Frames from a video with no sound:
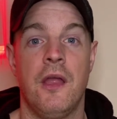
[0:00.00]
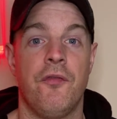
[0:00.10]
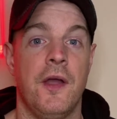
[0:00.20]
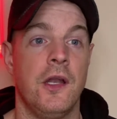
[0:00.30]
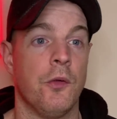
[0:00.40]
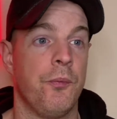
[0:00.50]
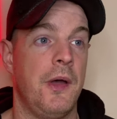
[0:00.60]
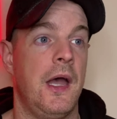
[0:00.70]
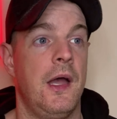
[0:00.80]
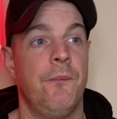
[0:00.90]
If I end up,
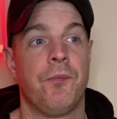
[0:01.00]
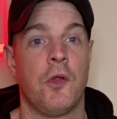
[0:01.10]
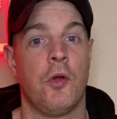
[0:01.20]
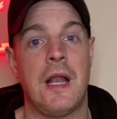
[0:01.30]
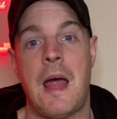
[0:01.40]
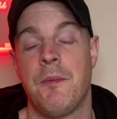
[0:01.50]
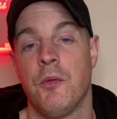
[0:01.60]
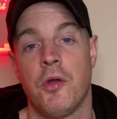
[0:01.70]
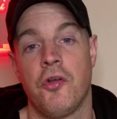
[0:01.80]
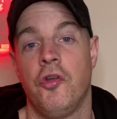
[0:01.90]
um, you know,
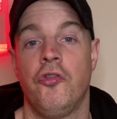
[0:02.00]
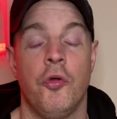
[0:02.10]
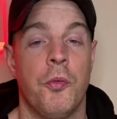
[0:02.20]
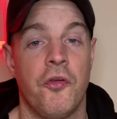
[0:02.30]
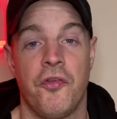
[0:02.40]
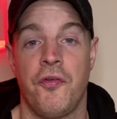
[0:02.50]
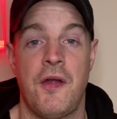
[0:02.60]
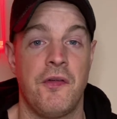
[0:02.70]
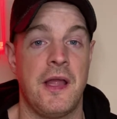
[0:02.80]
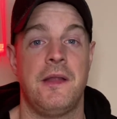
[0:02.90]
collabing with other YouTubers, if I
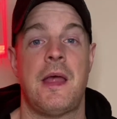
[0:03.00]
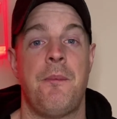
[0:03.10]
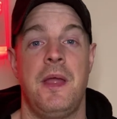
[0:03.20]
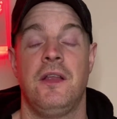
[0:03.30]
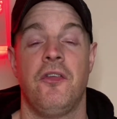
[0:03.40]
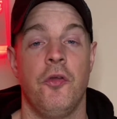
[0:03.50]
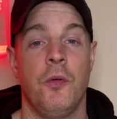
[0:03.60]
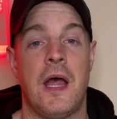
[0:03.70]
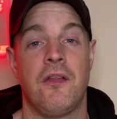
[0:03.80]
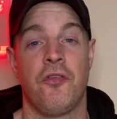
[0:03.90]
ever get that big to
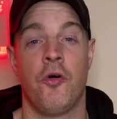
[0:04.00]
do that.